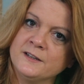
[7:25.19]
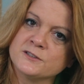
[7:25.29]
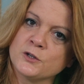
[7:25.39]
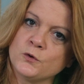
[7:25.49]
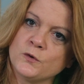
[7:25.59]

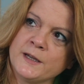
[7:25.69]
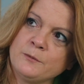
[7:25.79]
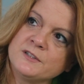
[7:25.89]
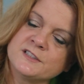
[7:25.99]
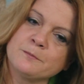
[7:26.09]
So it
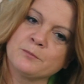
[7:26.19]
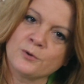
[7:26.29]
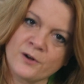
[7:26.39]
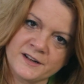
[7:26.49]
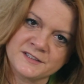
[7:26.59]
would
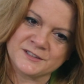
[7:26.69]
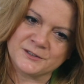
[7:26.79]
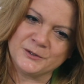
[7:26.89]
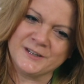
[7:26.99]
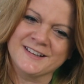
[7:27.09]
surprise you.